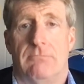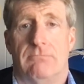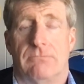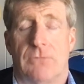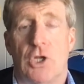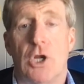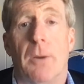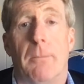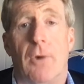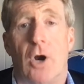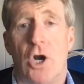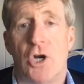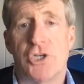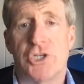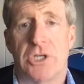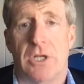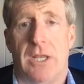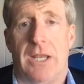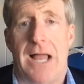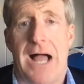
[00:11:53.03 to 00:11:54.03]

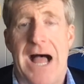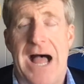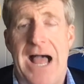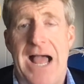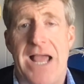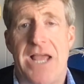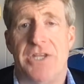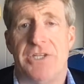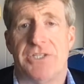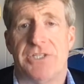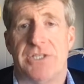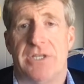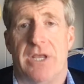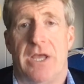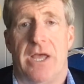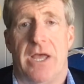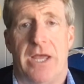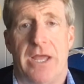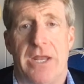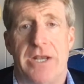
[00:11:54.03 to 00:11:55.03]
commercialize
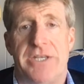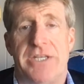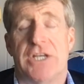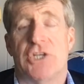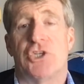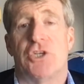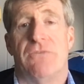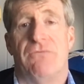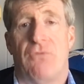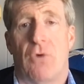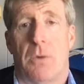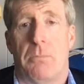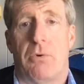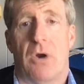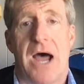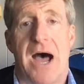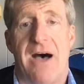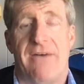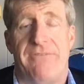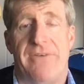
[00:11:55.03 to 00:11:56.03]
addiction for
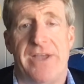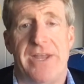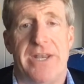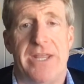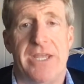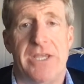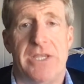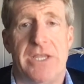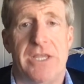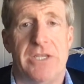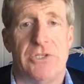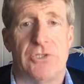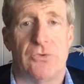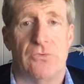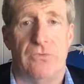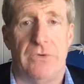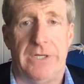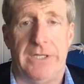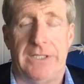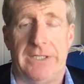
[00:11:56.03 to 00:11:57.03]
profit is
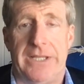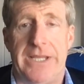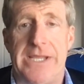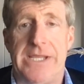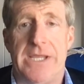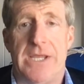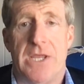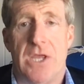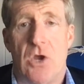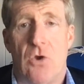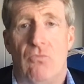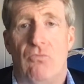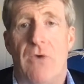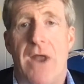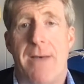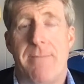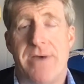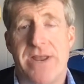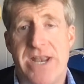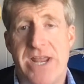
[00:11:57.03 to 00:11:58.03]
really
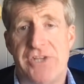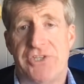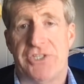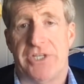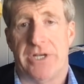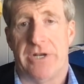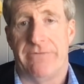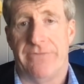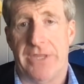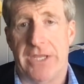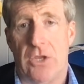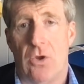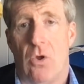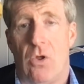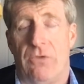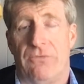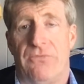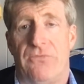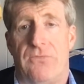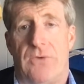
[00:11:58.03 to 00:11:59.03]
reminiscent of the
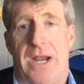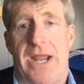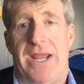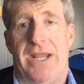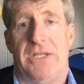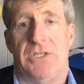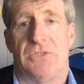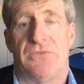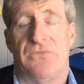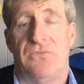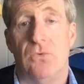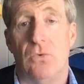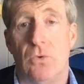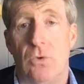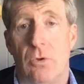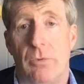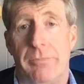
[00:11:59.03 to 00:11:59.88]
old phrase, fool